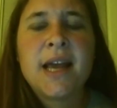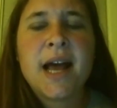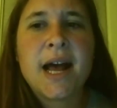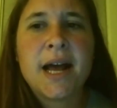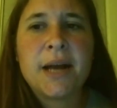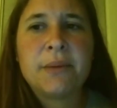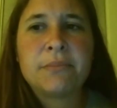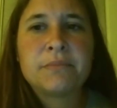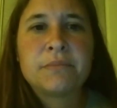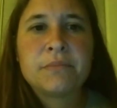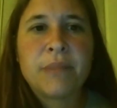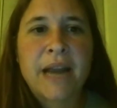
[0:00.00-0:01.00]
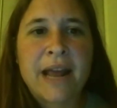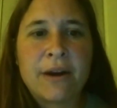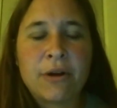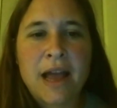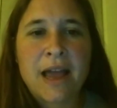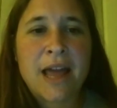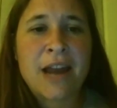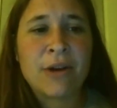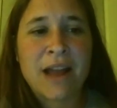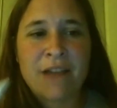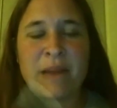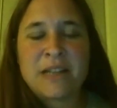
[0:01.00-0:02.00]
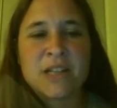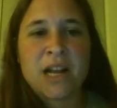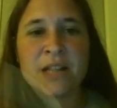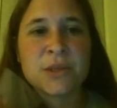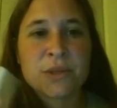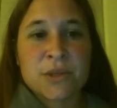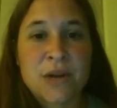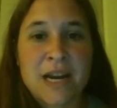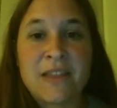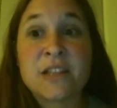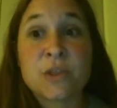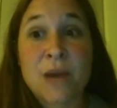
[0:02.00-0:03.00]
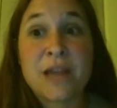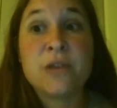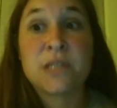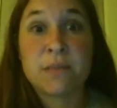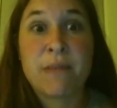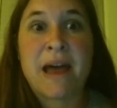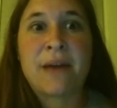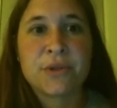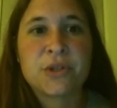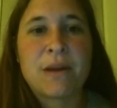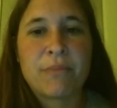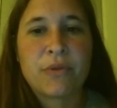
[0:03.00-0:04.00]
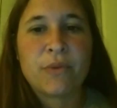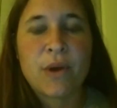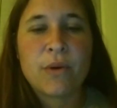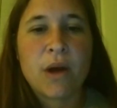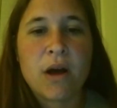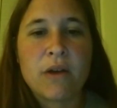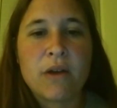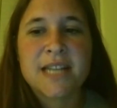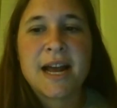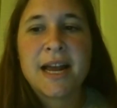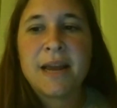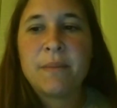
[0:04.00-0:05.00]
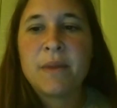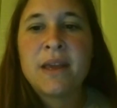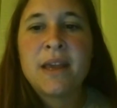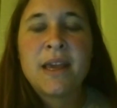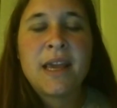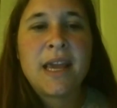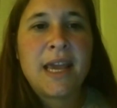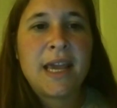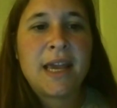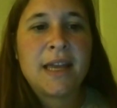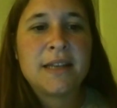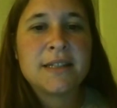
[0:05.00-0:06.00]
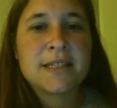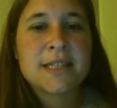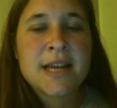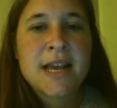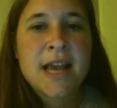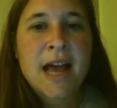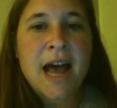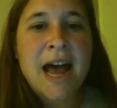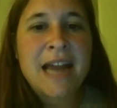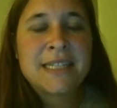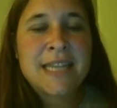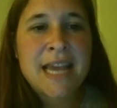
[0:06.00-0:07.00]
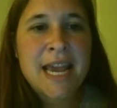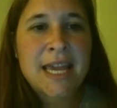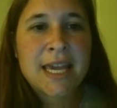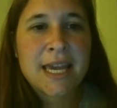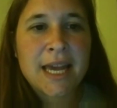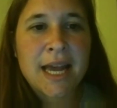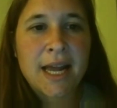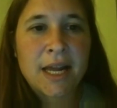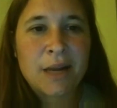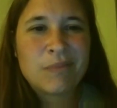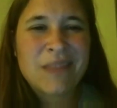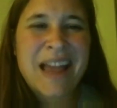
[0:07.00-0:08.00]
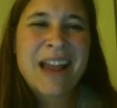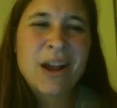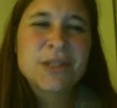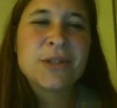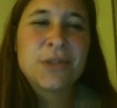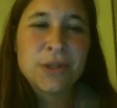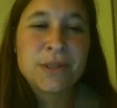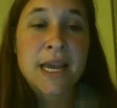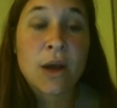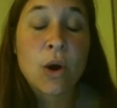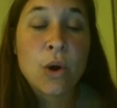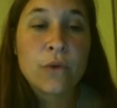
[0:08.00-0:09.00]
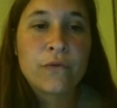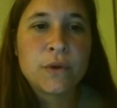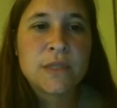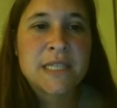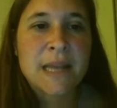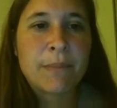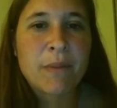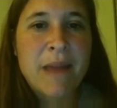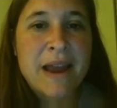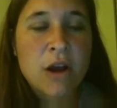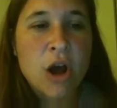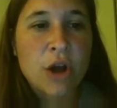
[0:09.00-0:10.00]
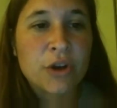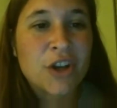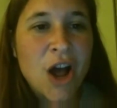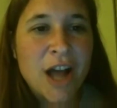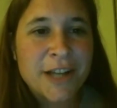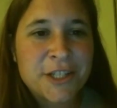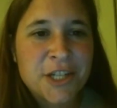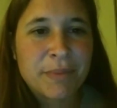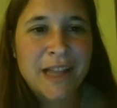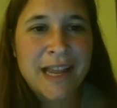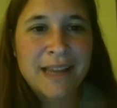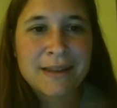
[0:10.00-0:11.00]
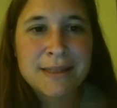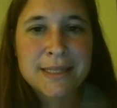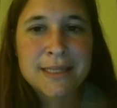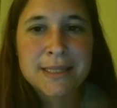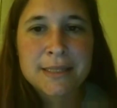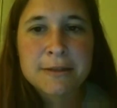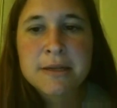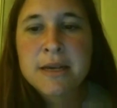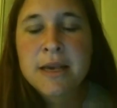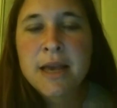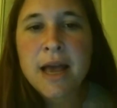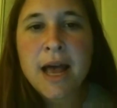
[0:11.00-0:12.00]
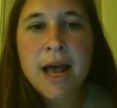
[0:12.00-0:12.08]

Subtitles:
But I don't have my tonsils or anything, so I used to battle strep throat all the time. And I take, I also do take a whole food supplement called Conjaflex.